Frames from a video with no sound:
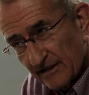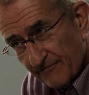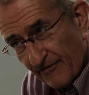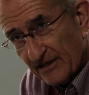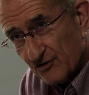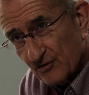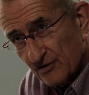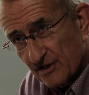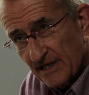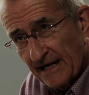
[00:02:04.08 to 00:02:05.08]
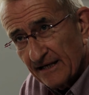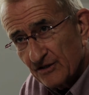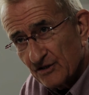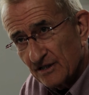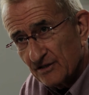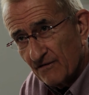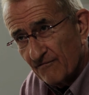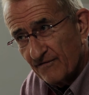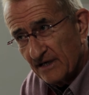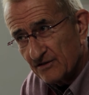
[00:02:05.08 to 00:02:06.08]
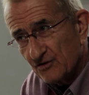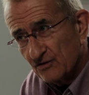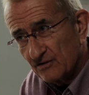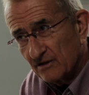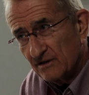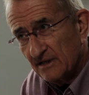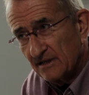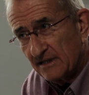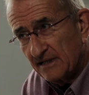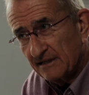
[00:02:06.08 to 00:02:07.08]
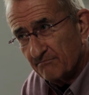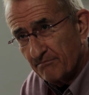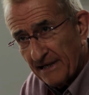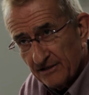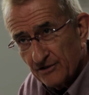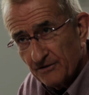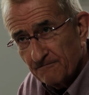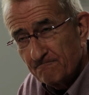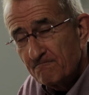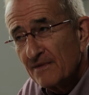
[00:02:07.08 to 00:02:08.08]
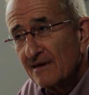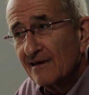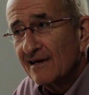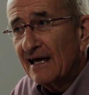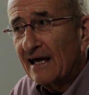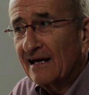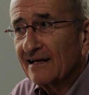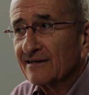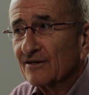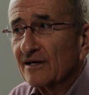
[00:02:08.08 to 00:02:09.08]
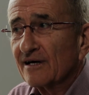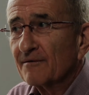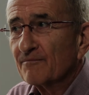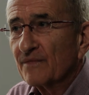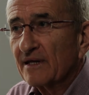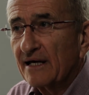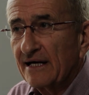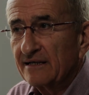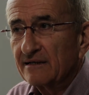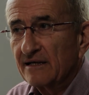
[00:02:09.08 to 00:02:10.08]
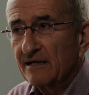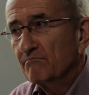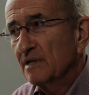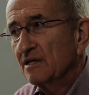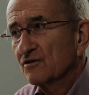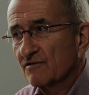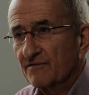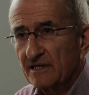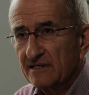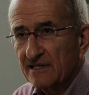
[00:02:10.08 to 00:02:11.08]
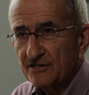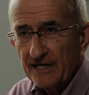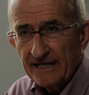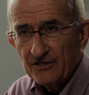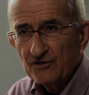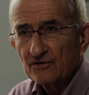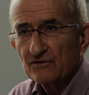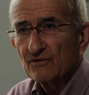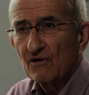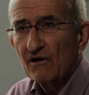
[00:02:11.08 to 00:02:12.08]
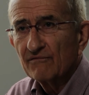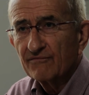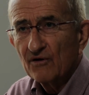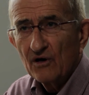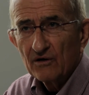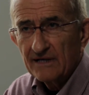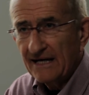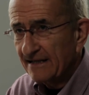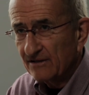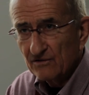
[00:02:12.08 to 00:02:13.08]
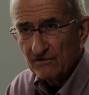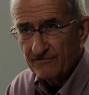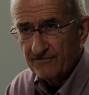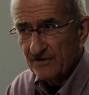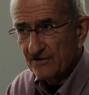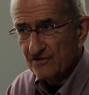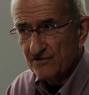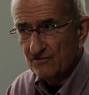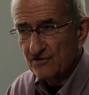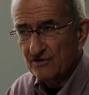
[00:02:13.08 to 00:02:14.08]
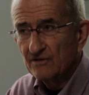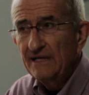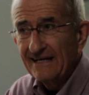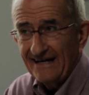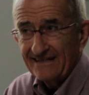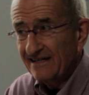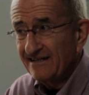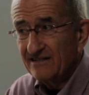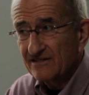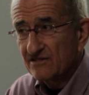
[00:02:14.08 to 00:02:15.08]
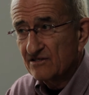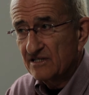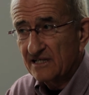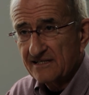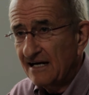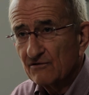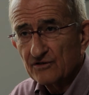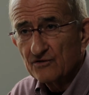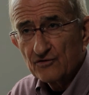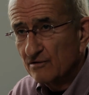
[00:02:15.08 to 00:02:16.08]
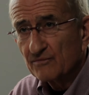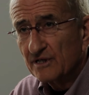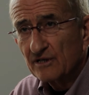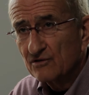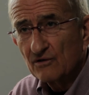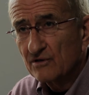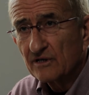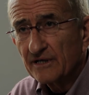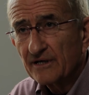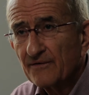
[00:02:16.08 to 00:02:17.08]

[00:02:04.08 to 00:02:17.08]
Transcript: things should change and things should get better. And a means of integration of all kind of social, and then it sticks out in Germany totally.